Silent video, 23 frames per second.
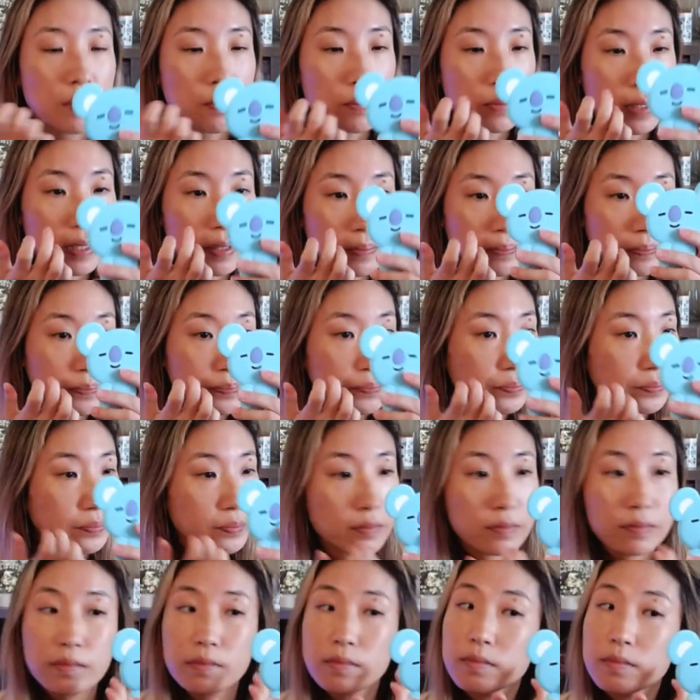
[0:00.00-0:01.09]
But
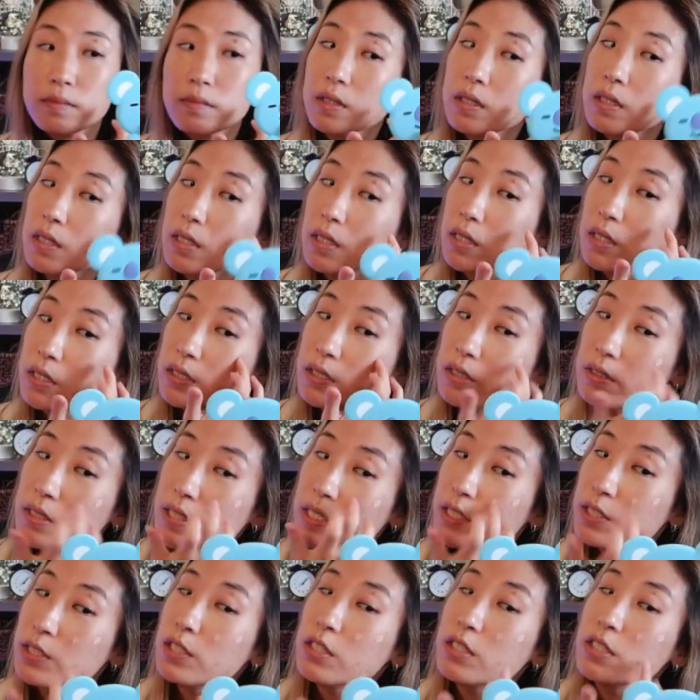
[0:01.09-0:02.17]
so
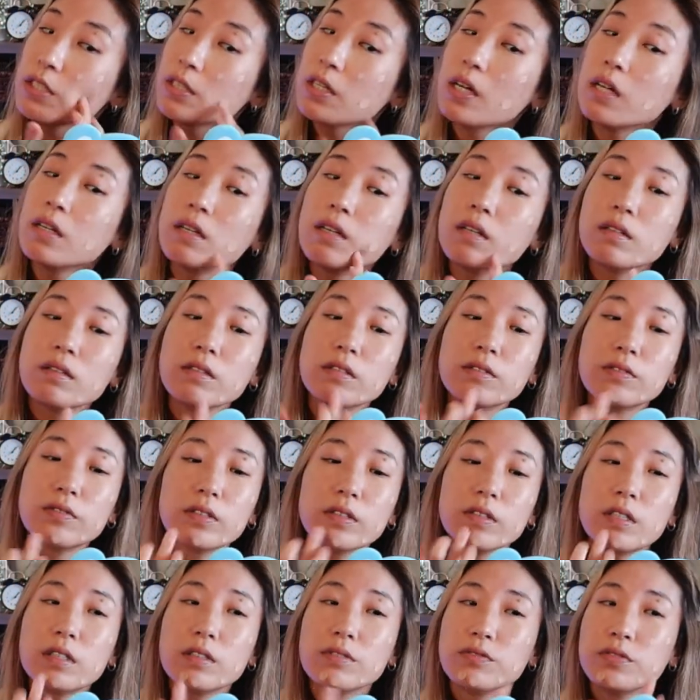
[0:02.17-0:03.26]
let's just start all over
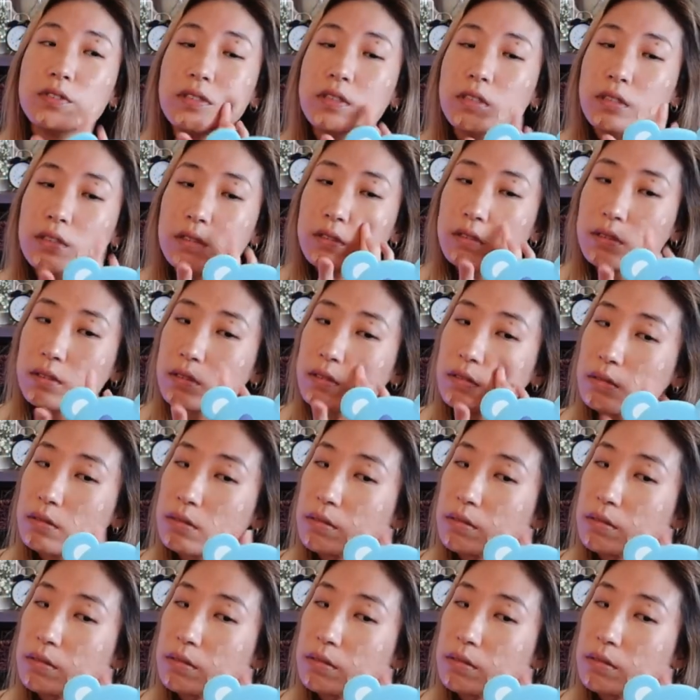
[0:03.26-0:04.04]
our face.